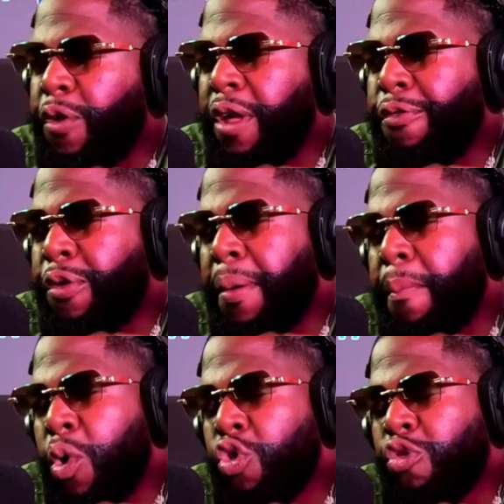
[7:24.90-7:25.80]
For
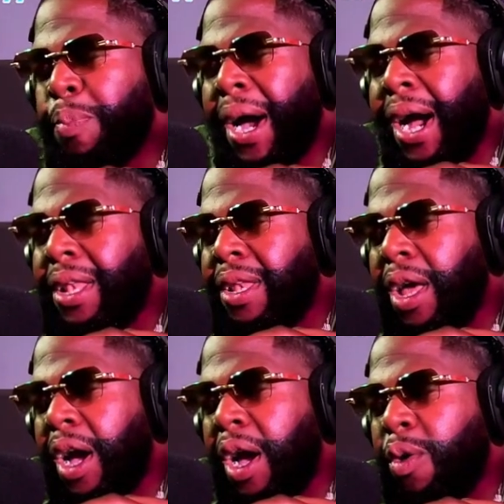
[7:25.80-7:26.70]
the most part,
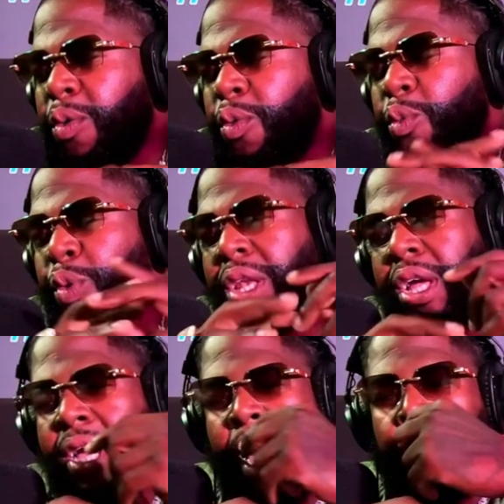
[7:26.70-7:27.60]
with
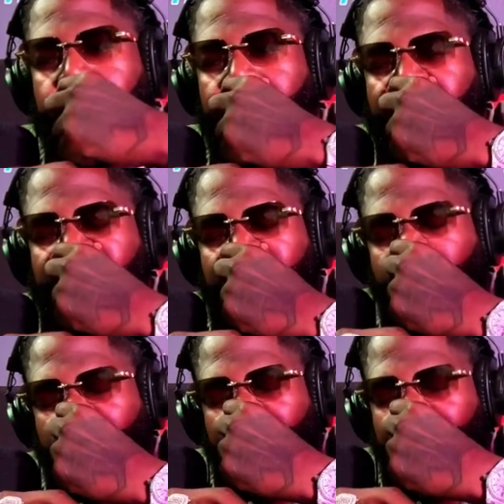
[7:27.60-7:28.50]
the comments,
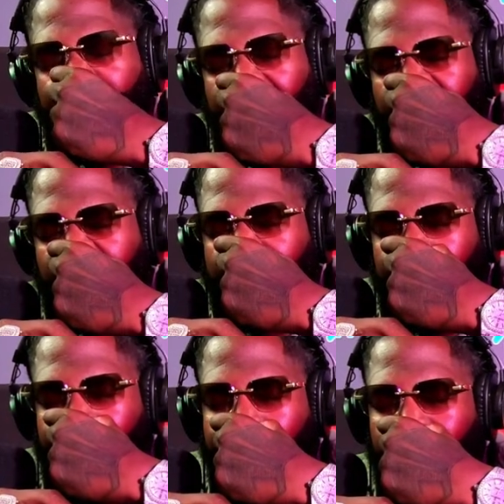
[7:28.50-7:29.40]
the shares,
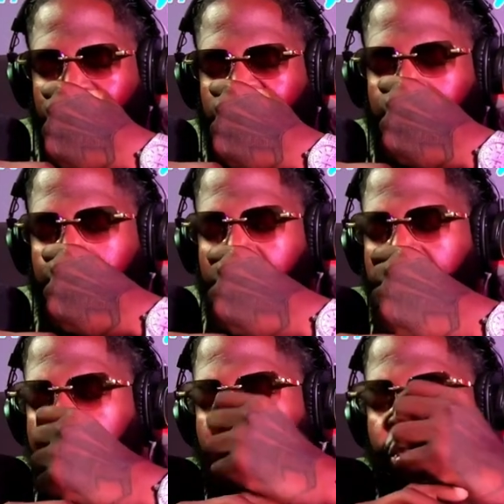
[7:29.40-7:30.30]
the likes,
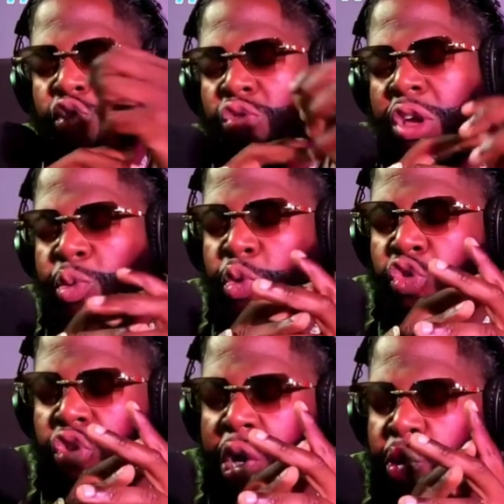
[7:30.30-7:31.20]
it
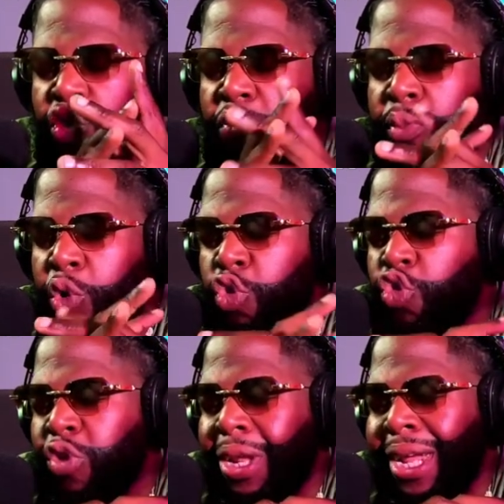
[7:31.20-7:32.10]
was
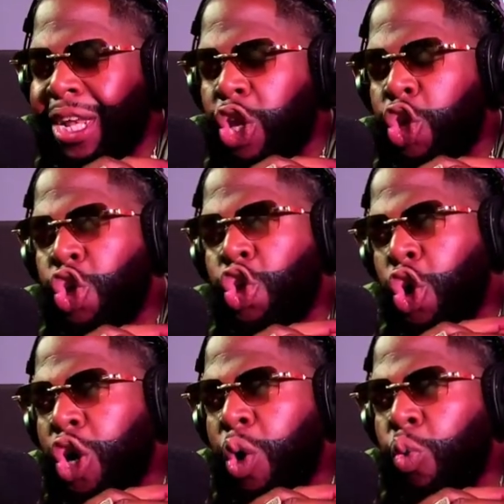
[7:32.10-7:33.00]
mostly like the
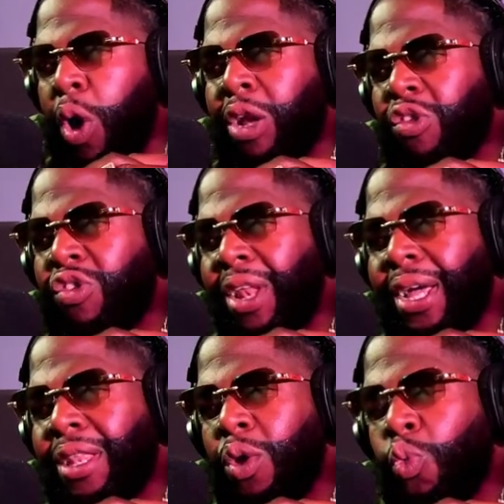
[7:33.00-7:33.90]
younger ones,
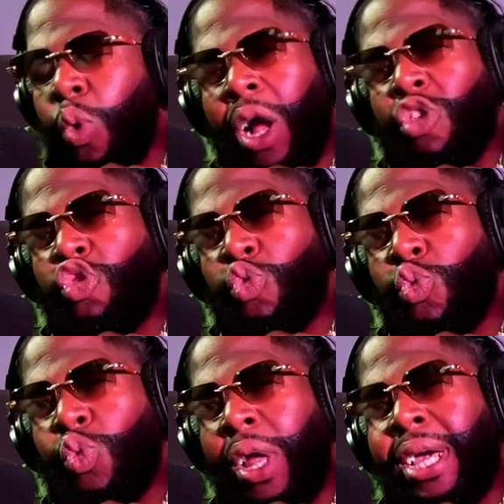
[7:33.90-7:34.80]
like the ones
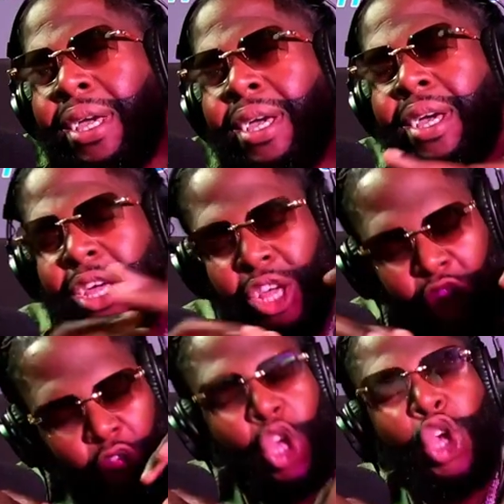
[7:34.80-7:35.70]
who like
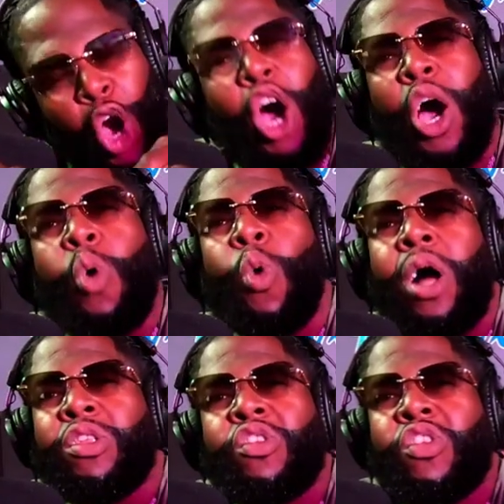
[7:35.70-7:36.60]
the younger
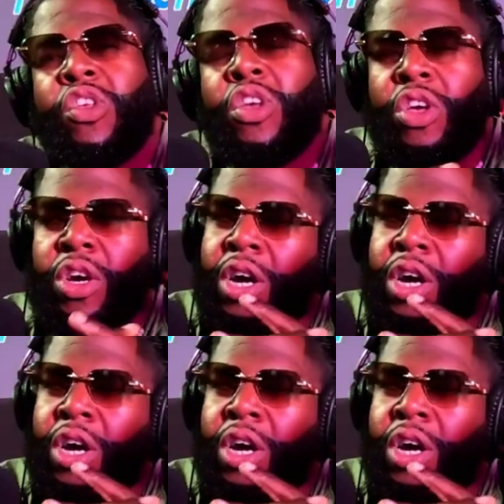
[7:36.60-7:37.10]
ones,